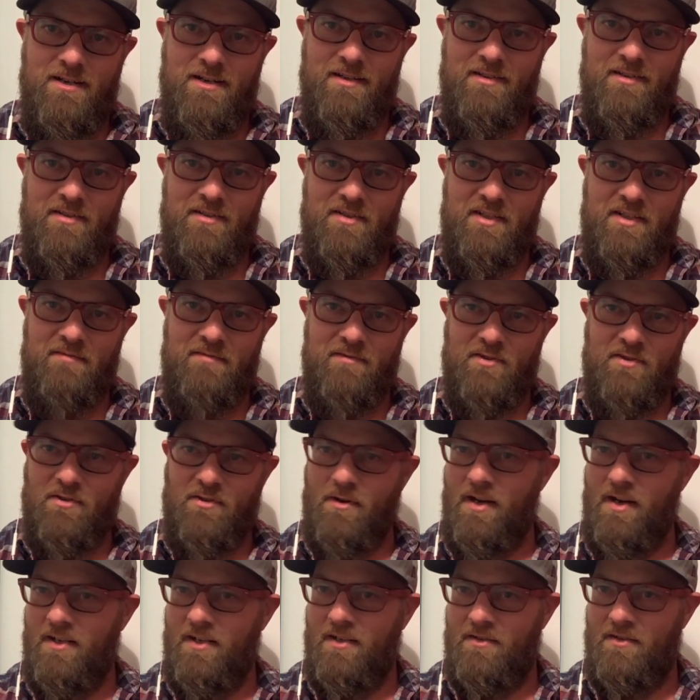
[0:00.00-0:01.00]
Steven
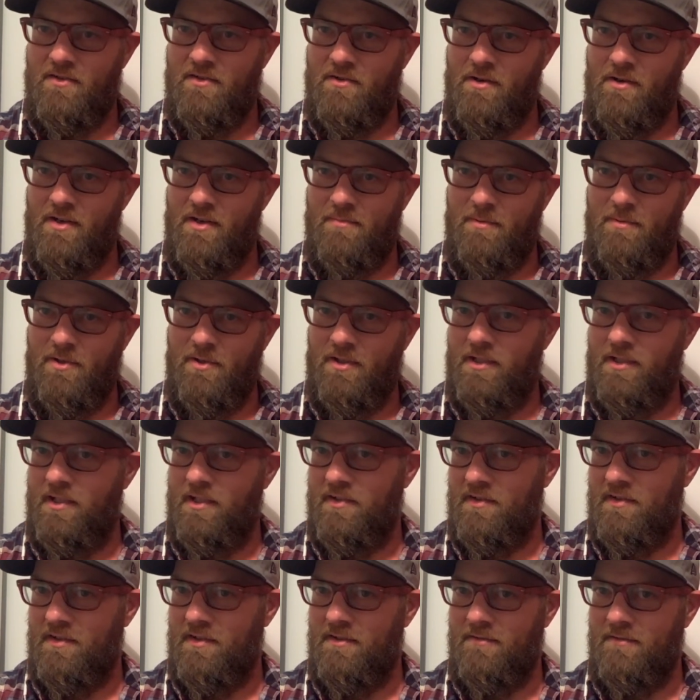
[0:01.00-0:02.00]
Strasburg
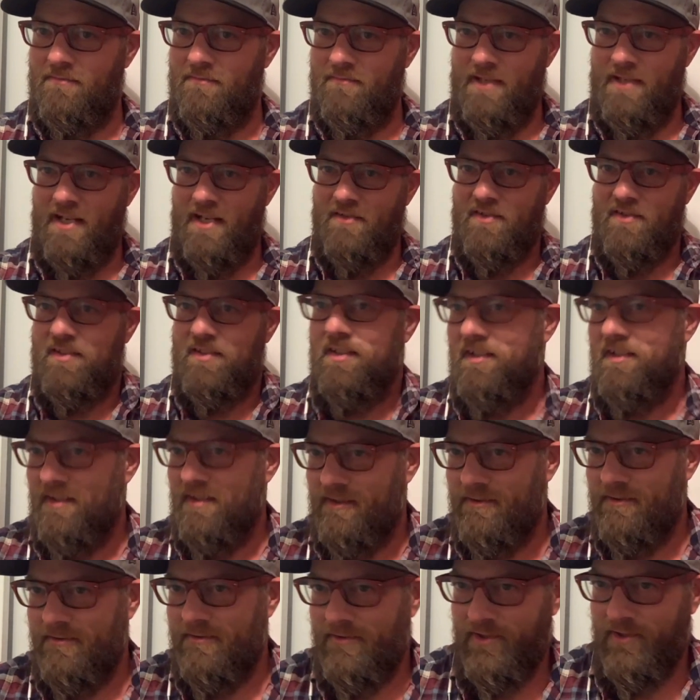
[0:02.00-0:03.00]
has an
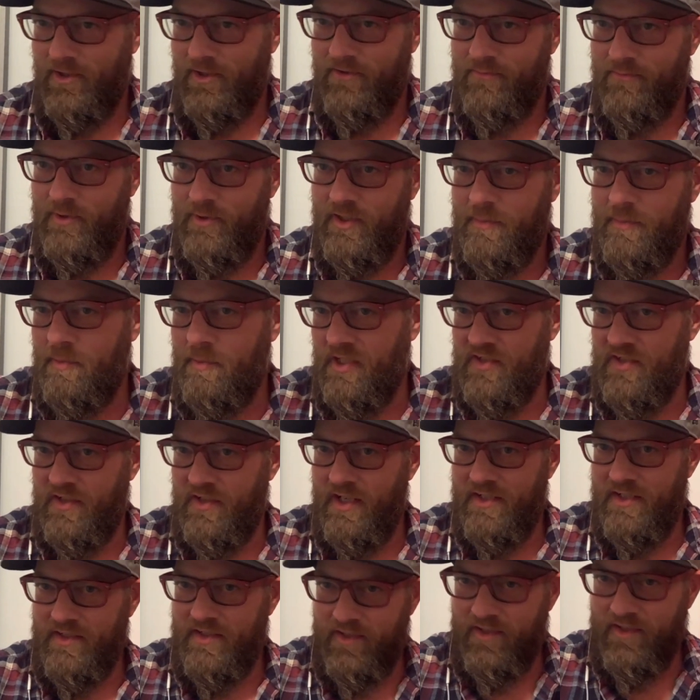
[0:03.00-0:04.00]
outstanding curveball. He pitched
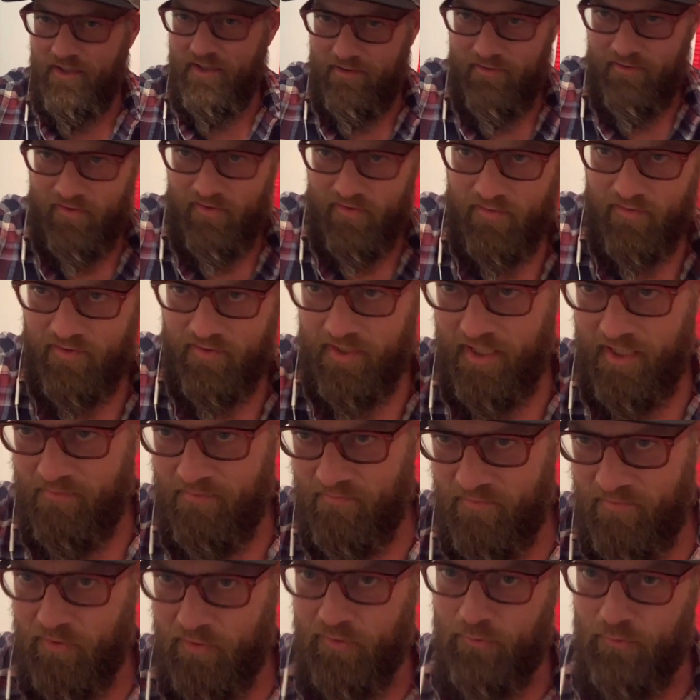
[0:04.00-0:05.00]
last night. Okay. Game
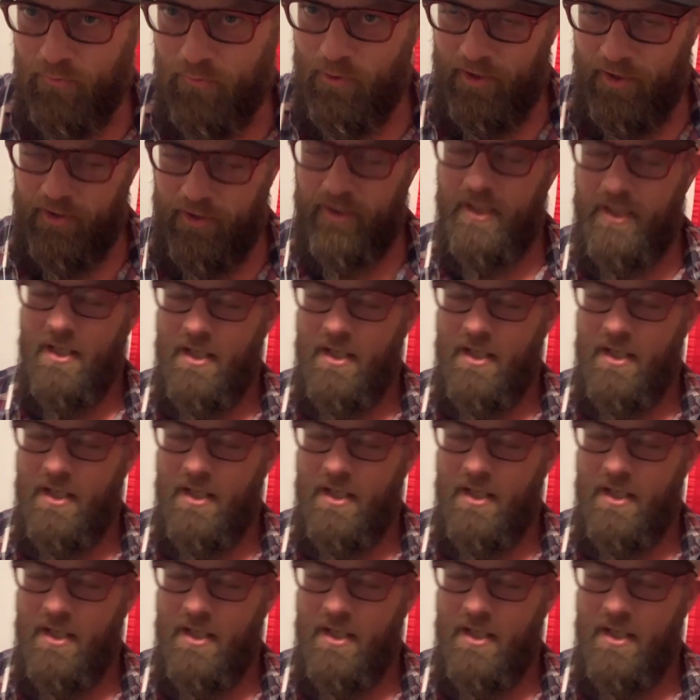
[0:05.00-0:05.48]
2 winner.